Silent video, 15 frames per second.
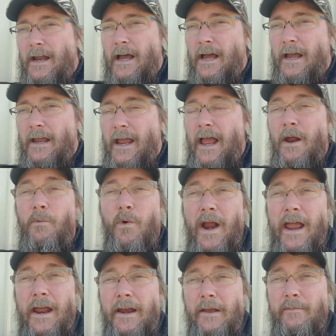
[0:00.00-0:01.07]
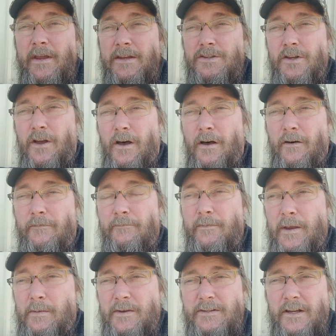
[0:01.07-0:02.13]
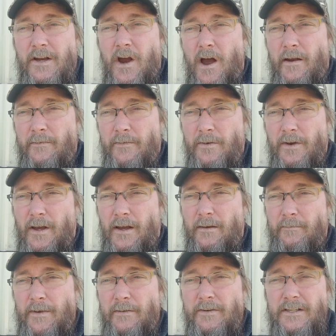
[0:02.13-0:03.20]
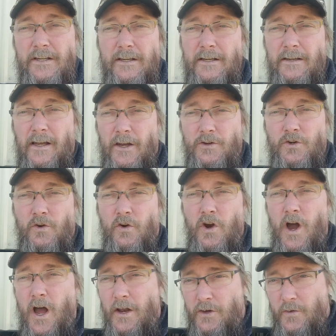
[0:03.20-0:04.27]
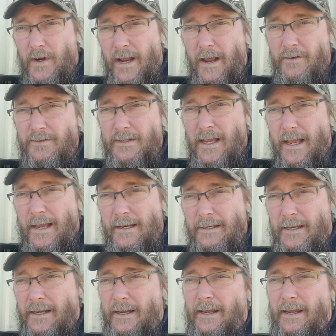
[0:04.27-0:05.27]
I ran a piece of PVC electrical conduit outside,